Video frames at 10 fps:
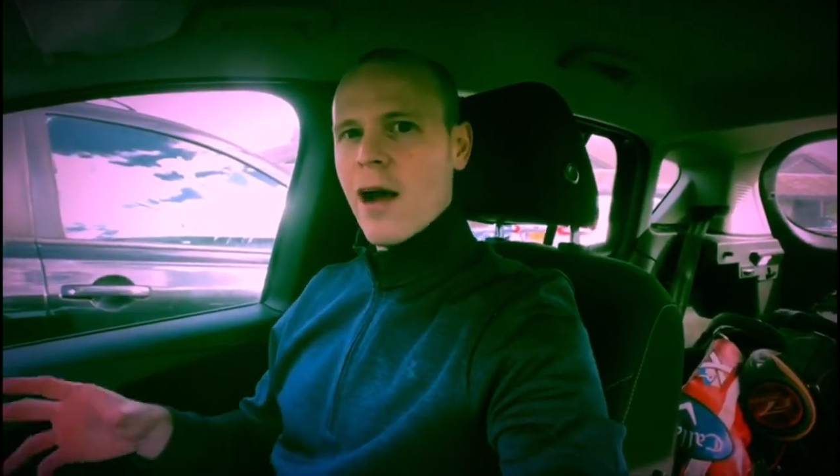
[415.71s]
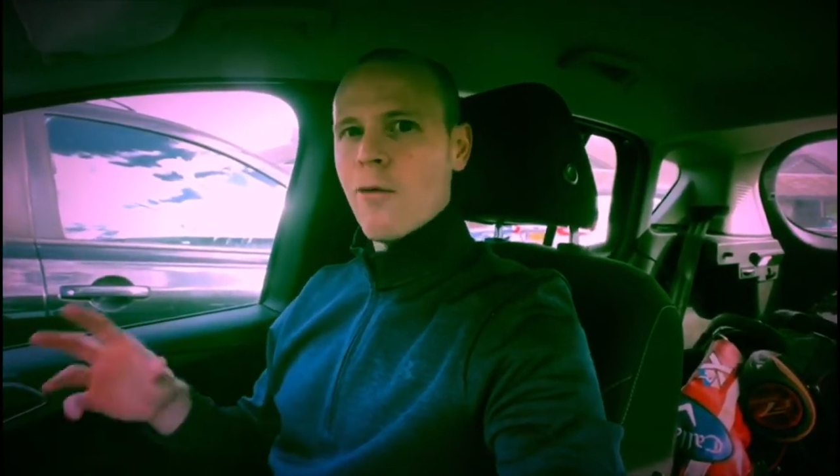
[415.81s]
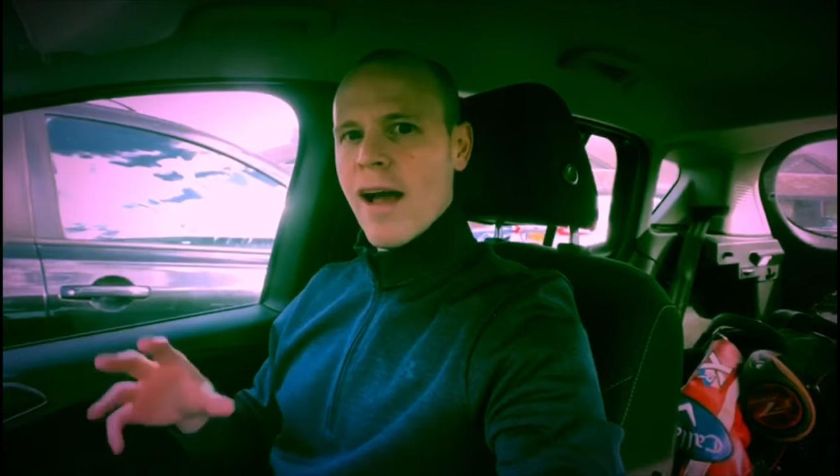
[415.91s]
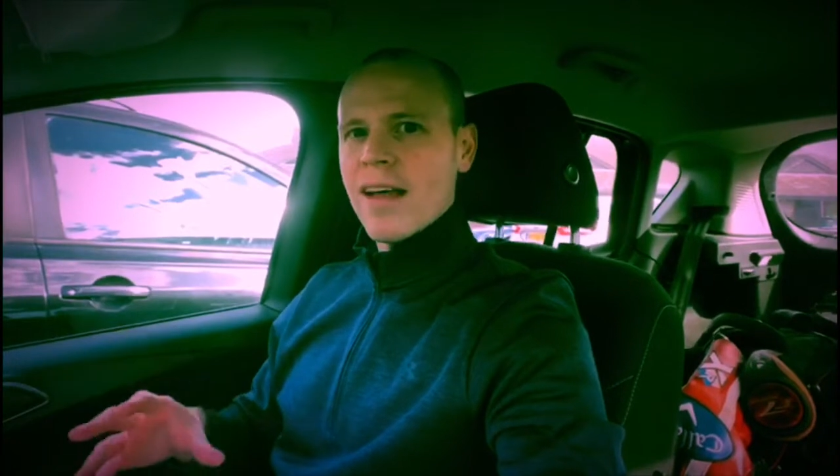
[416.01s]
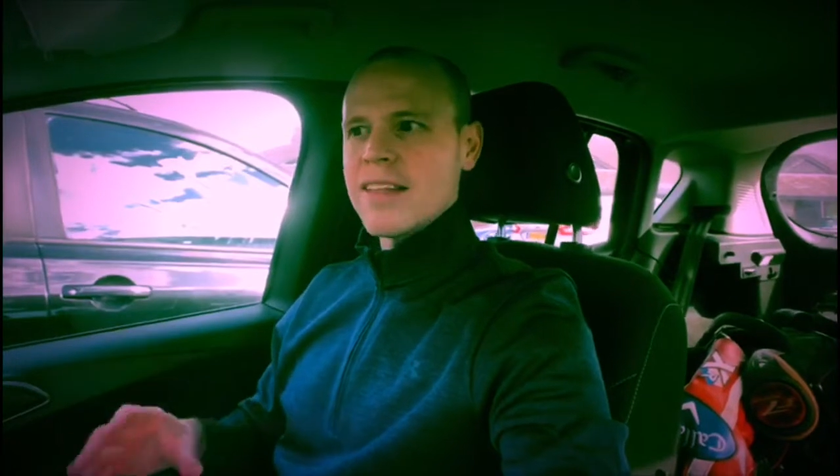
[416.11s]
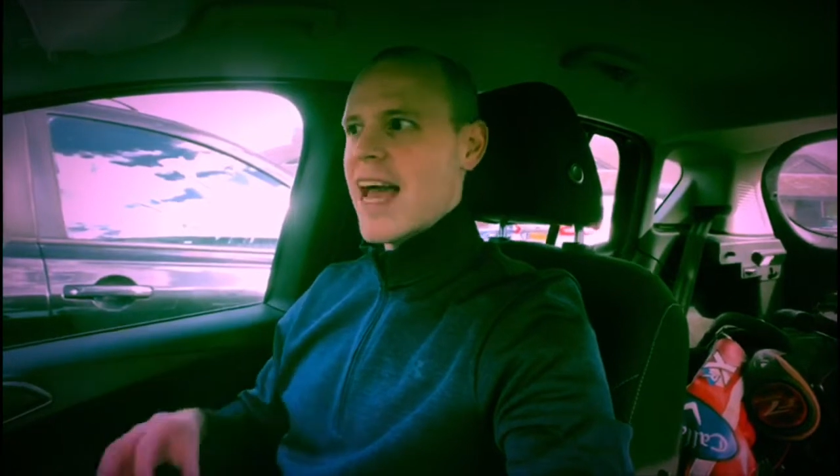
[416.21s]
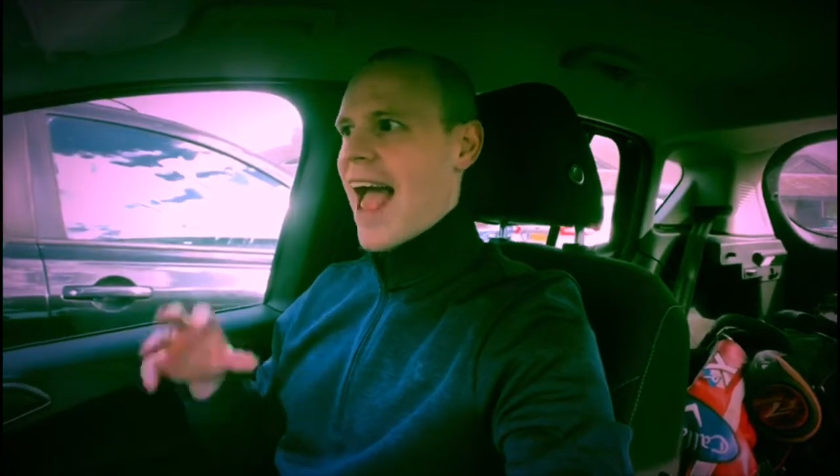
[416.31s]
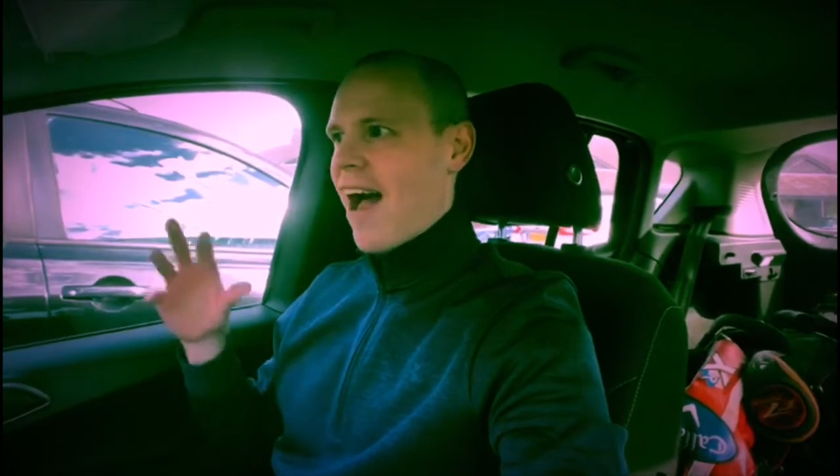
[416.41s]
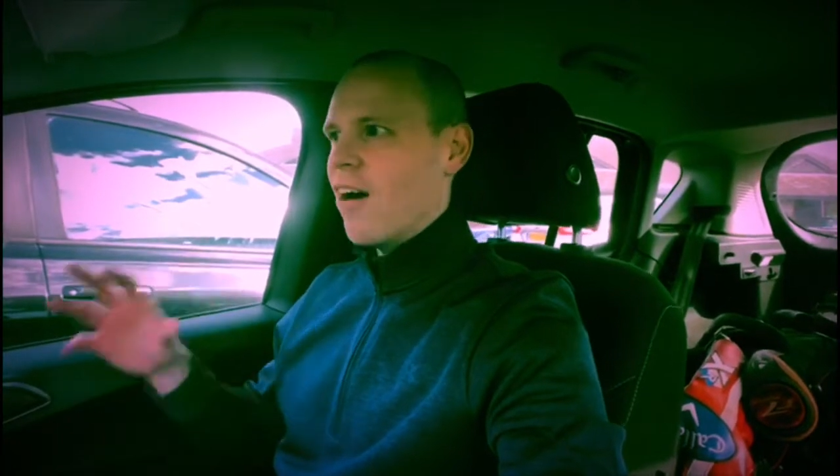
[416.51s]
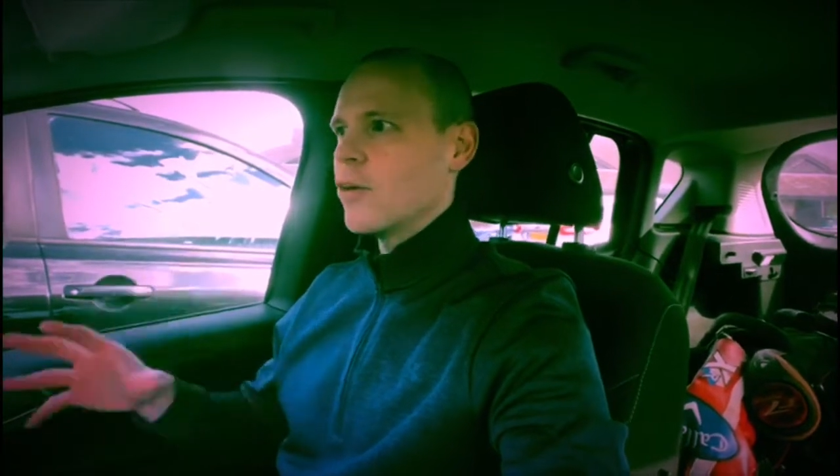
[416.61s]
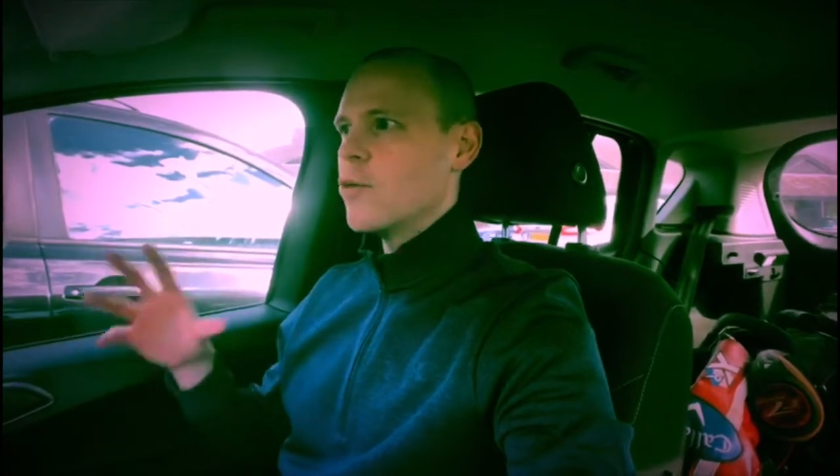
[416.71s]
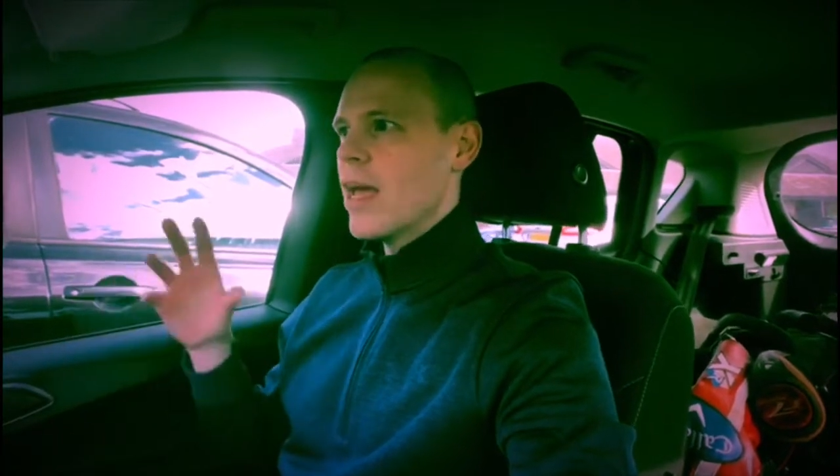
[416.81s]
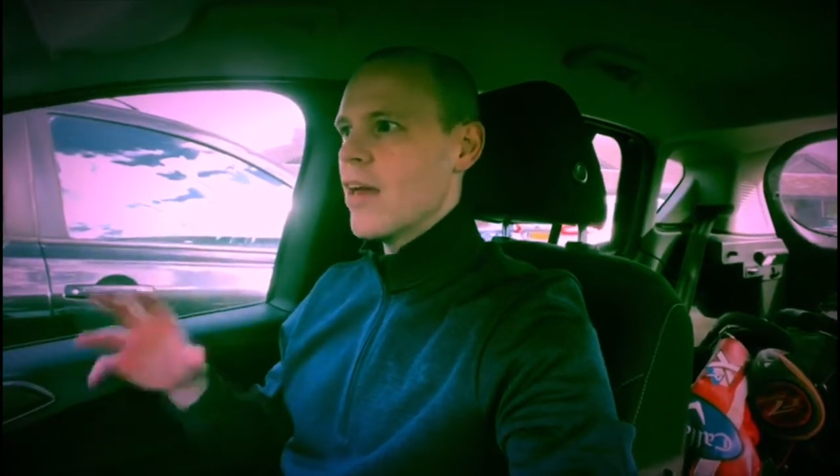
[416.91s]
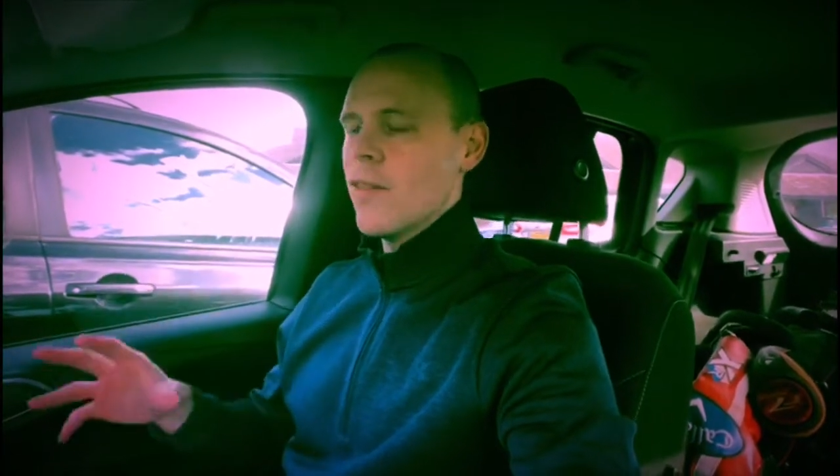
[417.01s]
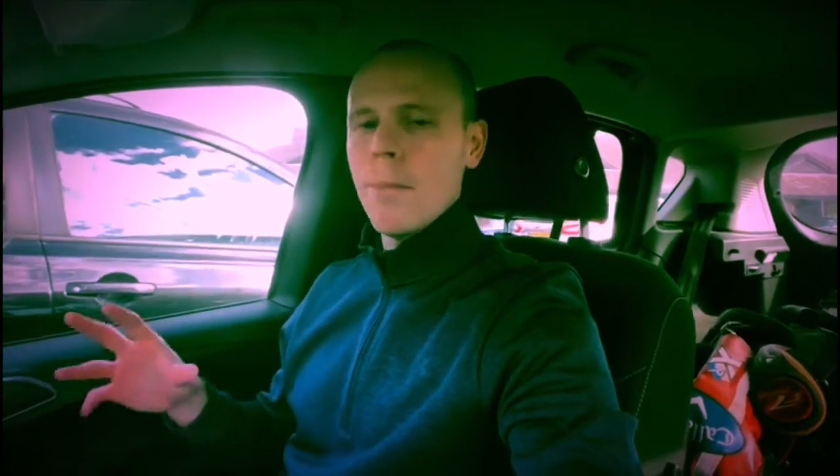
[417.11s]
around how you
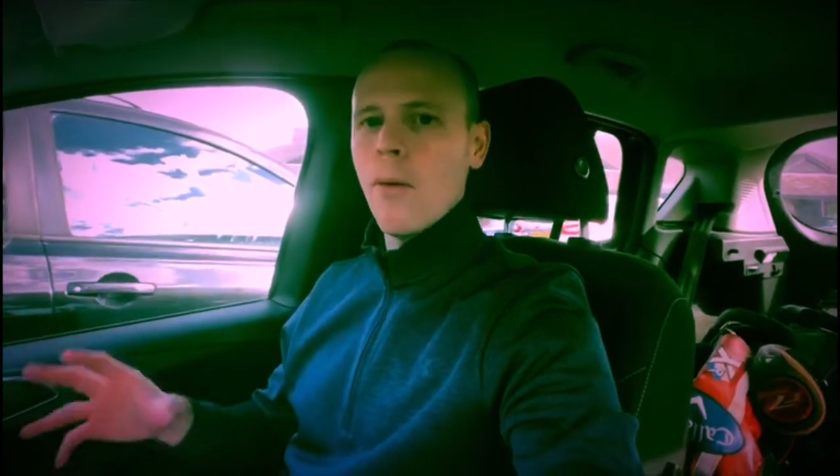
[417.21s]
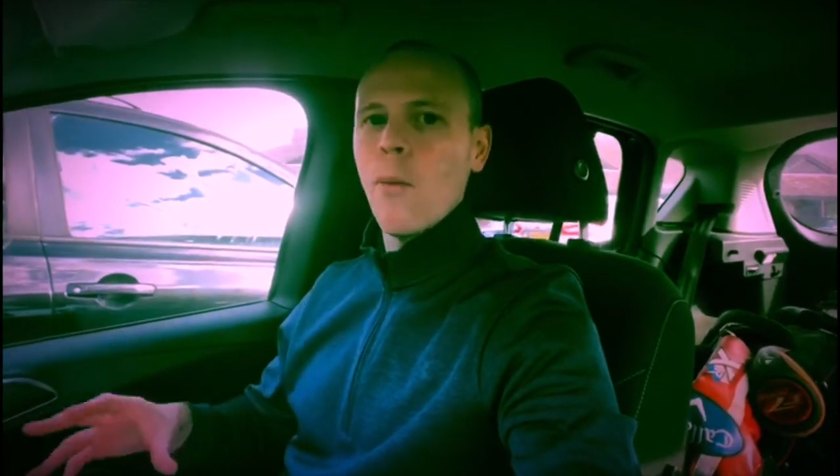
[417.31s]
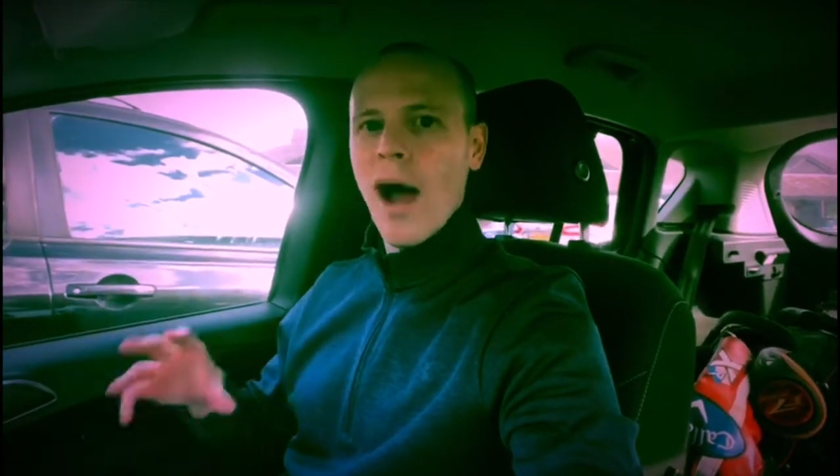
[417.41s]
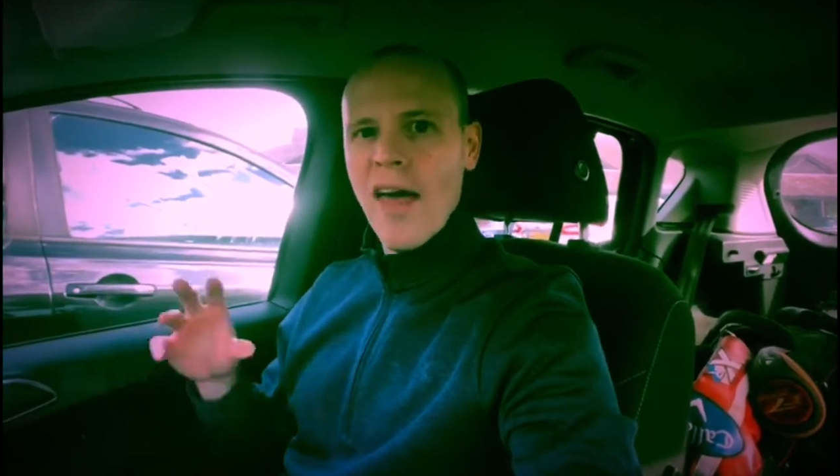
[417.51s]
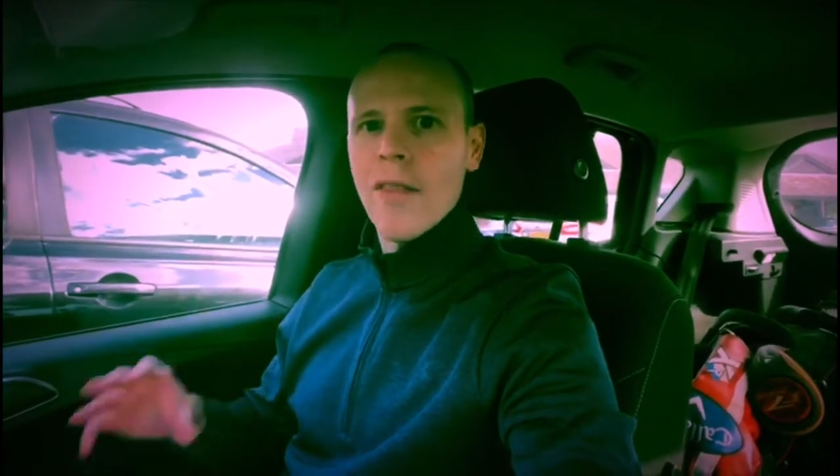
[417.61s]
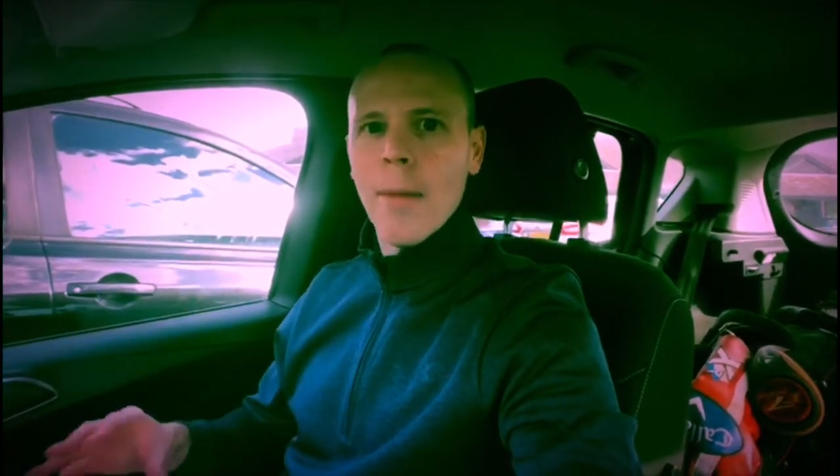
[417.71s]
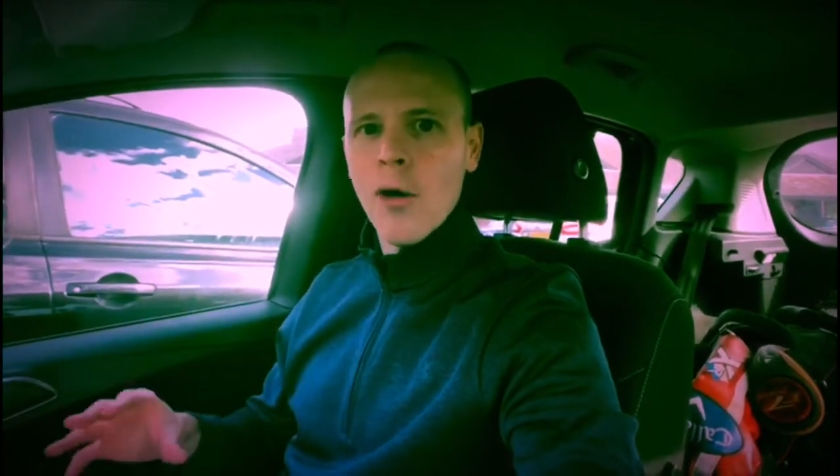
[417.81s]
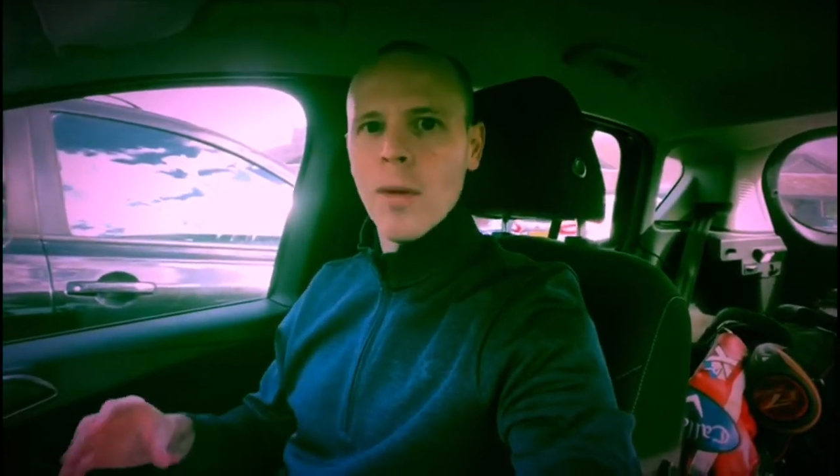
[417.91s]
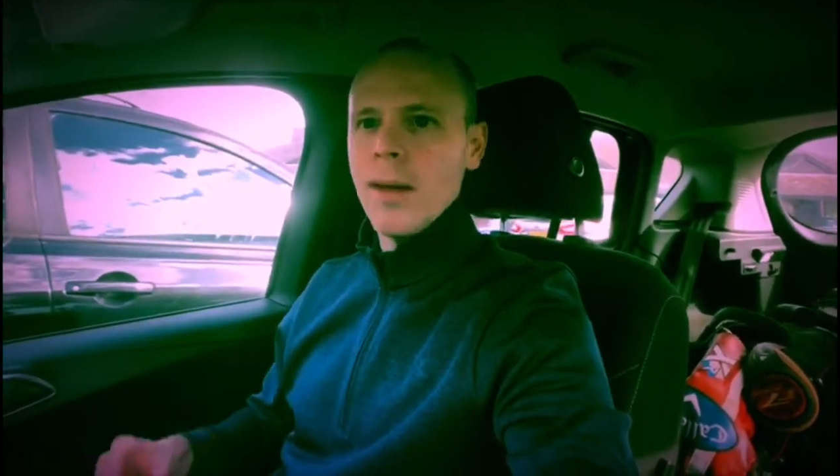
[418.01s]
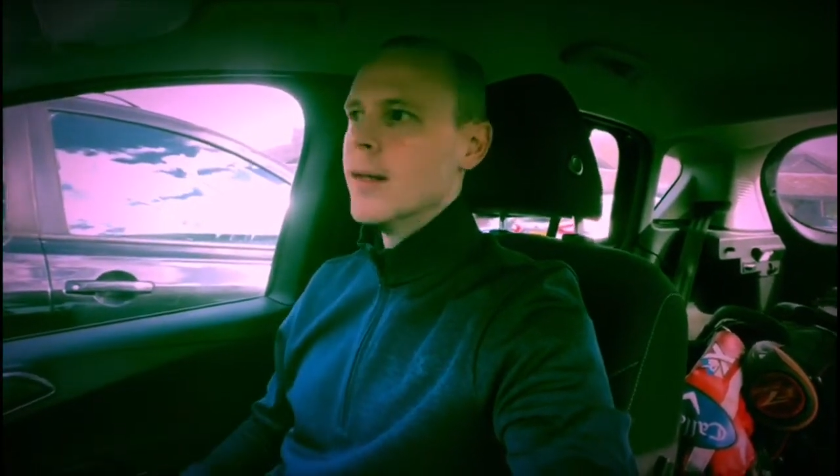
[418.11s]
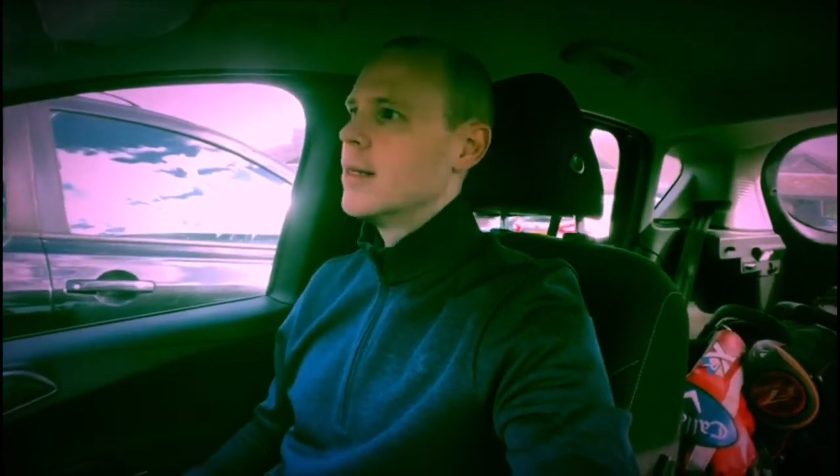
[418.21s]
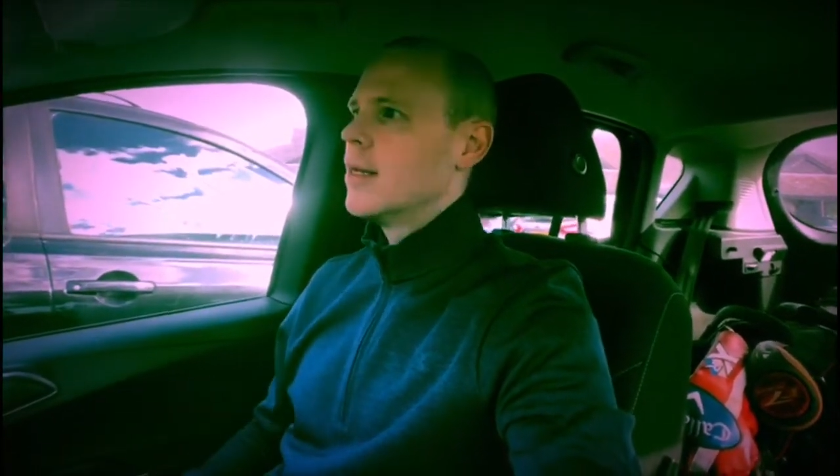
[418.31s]
hit the ball at the moment.